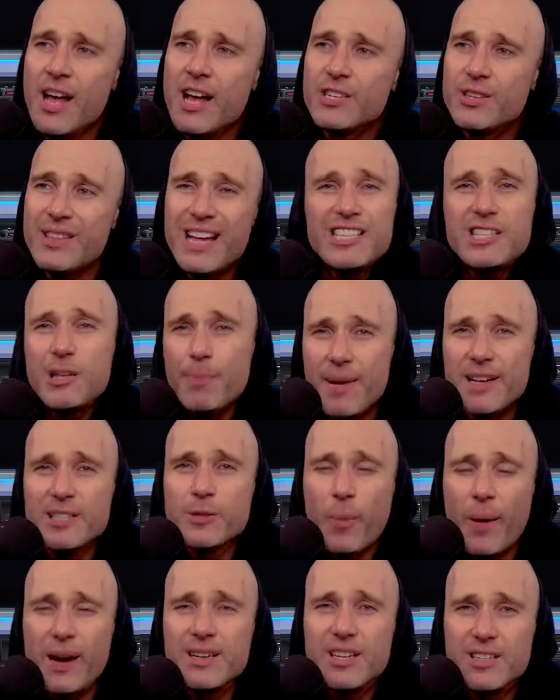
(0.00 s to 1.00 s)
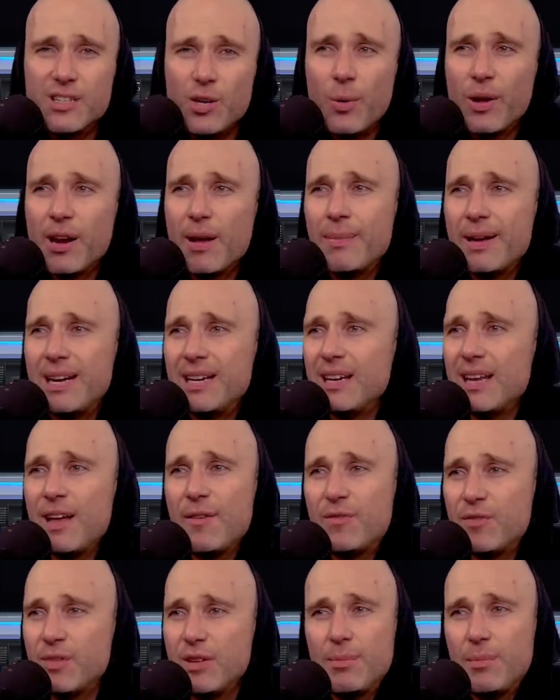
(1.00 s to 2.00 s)
So that's the best way to do it. I mean,
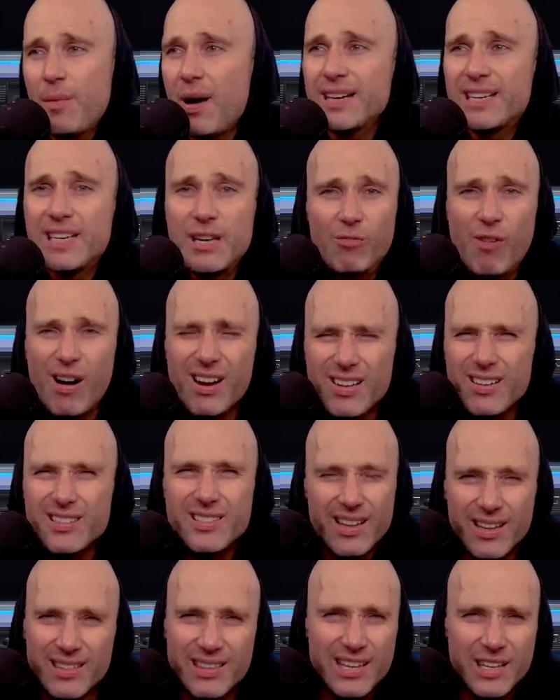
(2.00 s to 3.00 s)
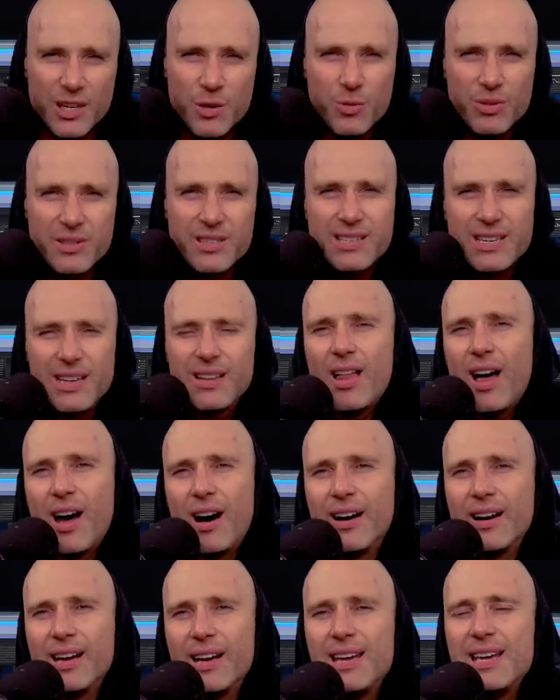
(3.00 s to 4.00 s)
if Mikey Ruckus, I think you can still
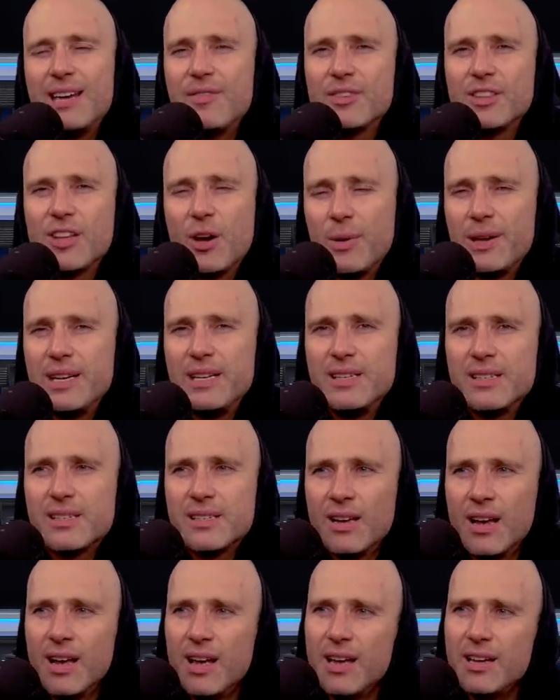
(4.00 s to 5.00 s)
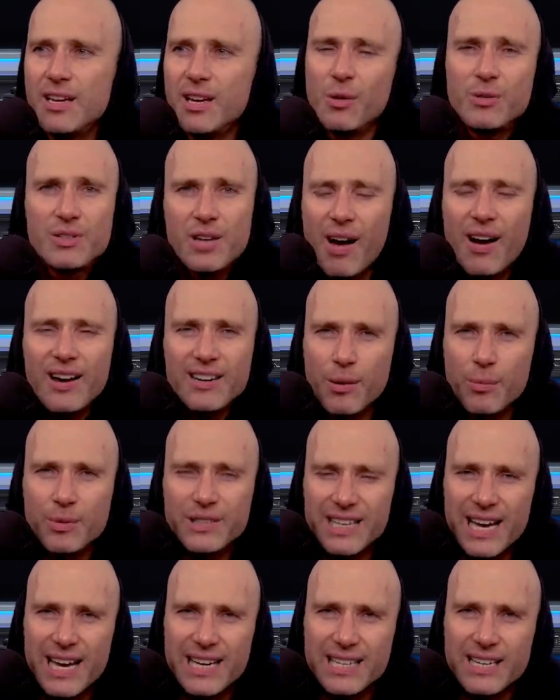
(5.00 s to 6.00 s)
hire, even though he's, you know, tied up with
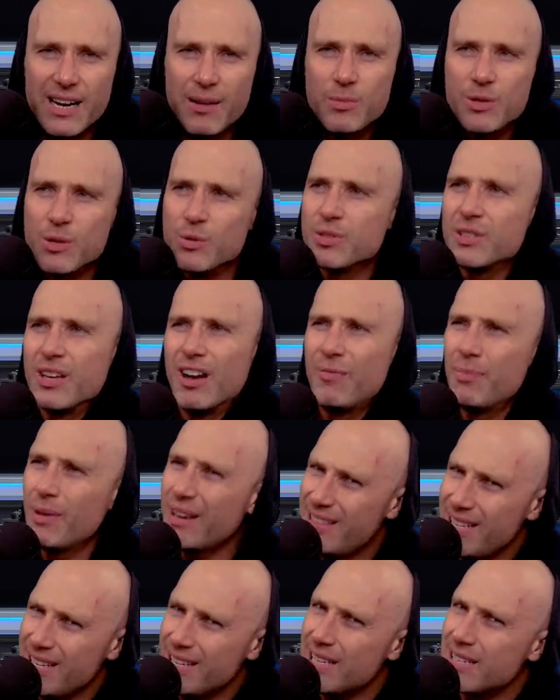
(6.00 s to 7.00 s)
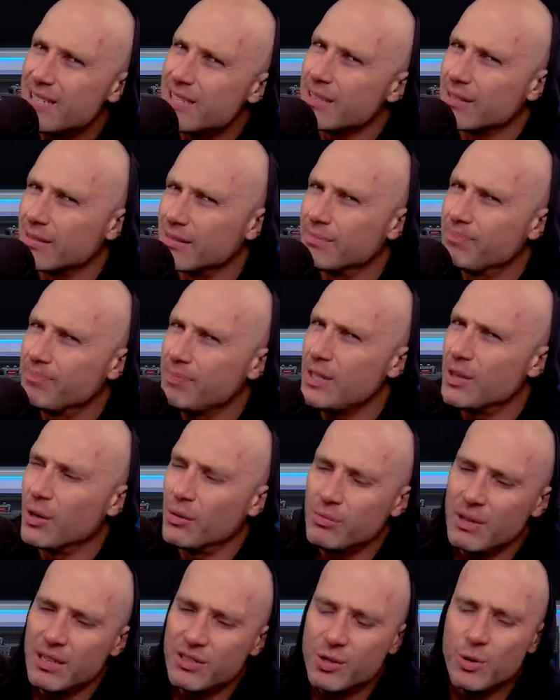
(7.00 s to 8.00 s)
the AEW stuff, but I think he's still, you
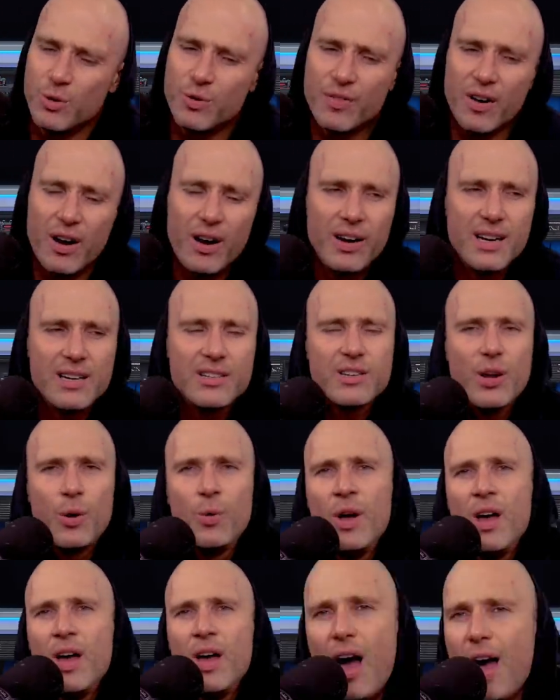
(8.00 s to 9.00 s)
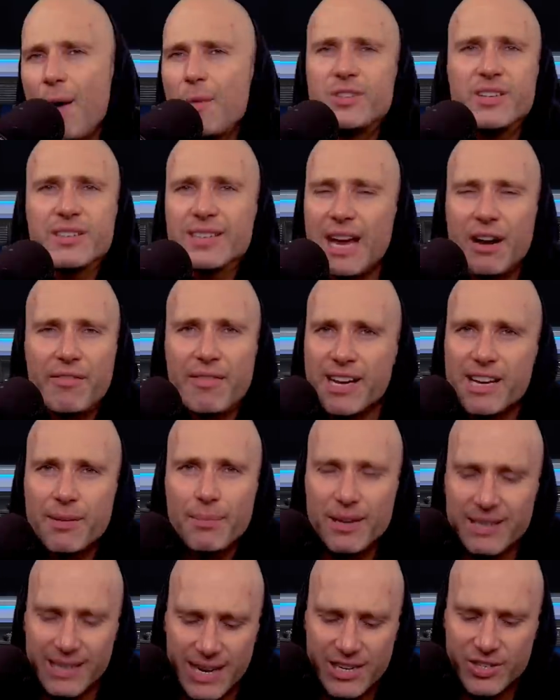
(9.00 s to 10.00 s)
know, a dude for hire. So I would just get
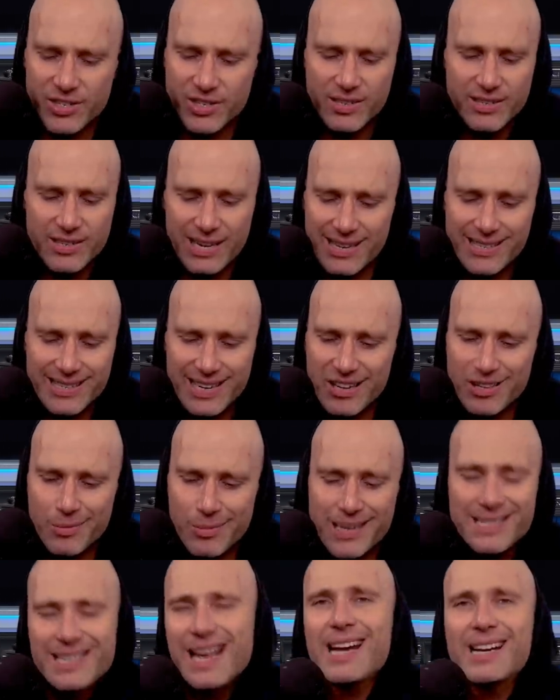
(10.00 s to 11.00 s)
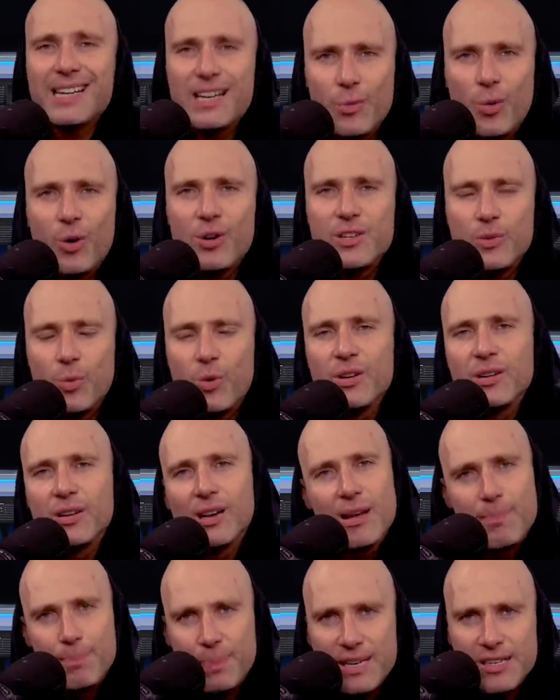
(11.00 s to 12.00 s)
recommendations and tell them exactly what you want.
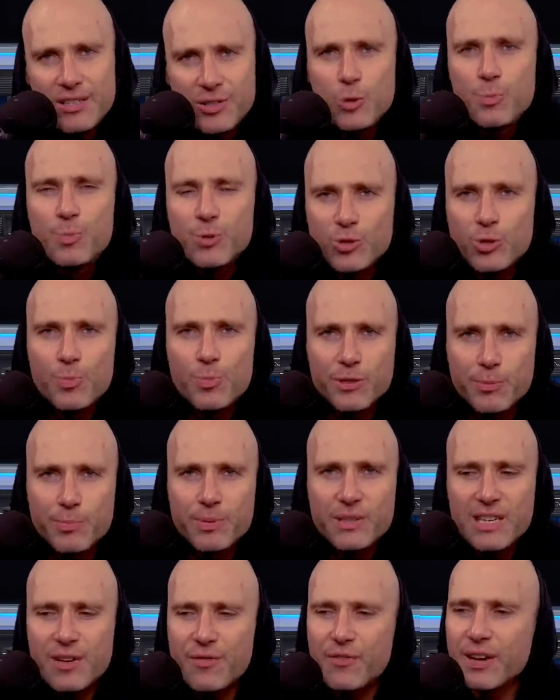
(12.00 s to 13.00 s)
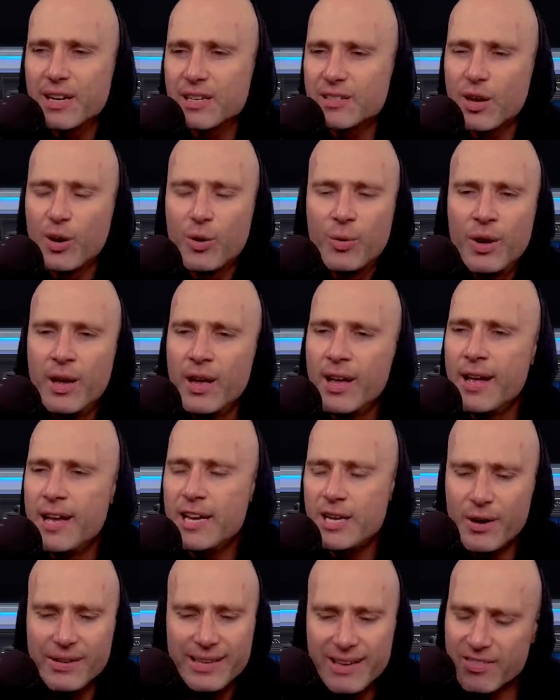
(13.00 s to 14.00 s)
Like, be super, super specific. So,
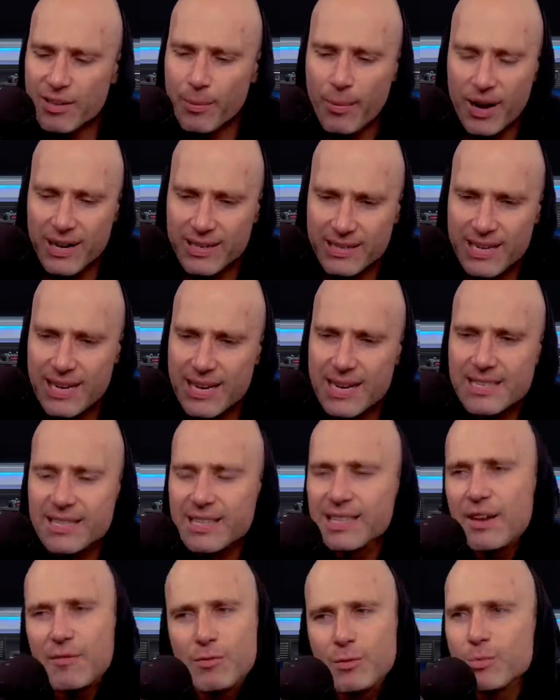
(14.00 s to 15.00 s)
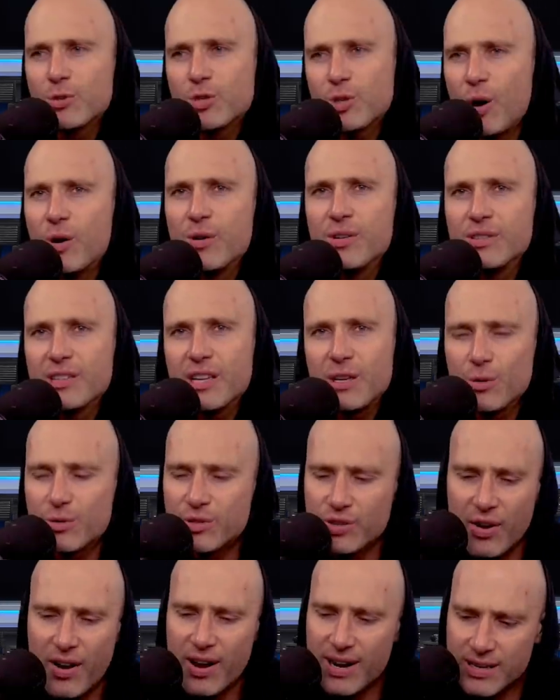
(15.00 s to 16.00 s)
you know, give them ideas and give them songs that you're
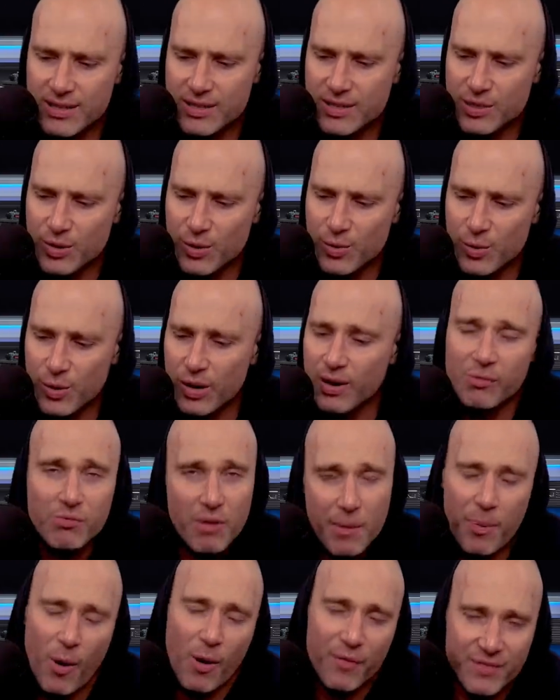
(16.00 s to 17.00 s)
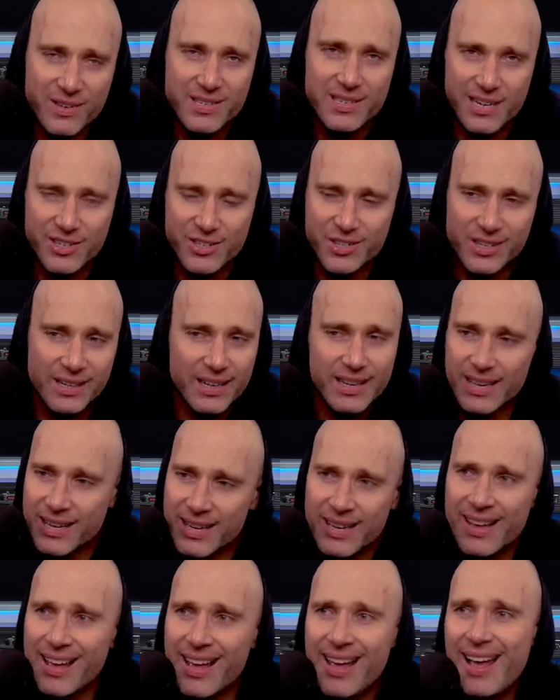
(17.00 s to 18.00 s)
trying to rip off,
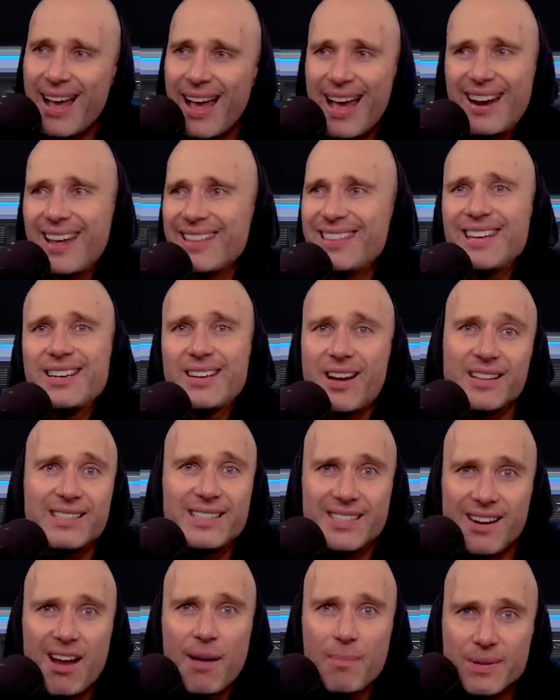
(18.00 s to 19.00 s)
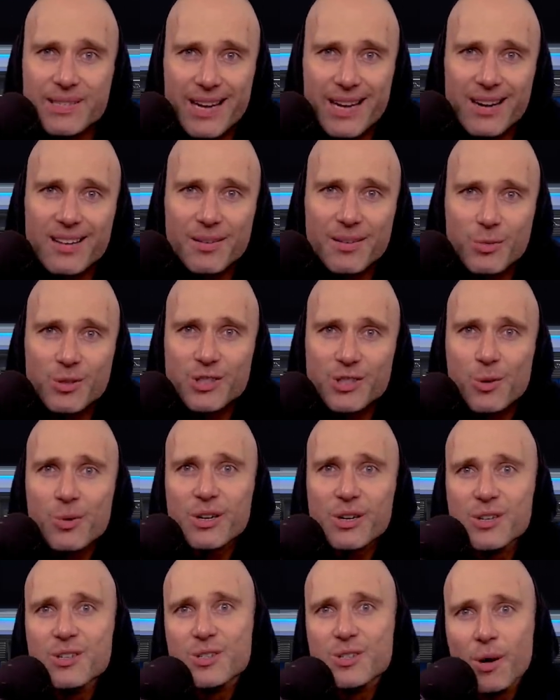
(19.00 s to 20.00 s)
essentially. And I think 99% of them will do a
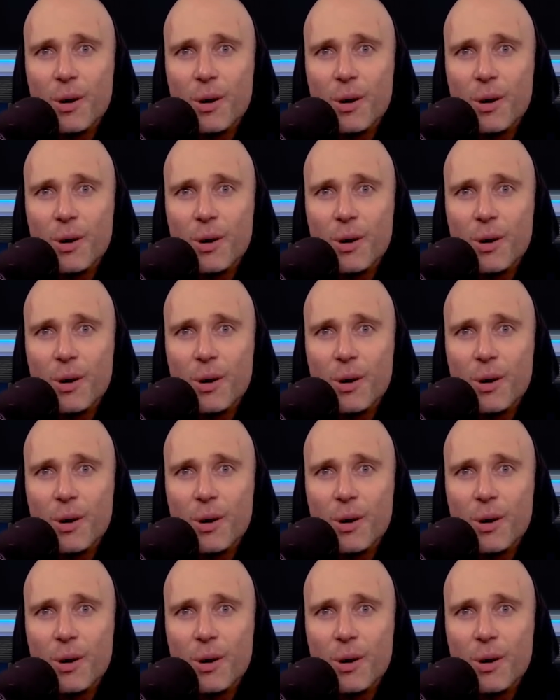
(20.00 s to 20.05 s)
good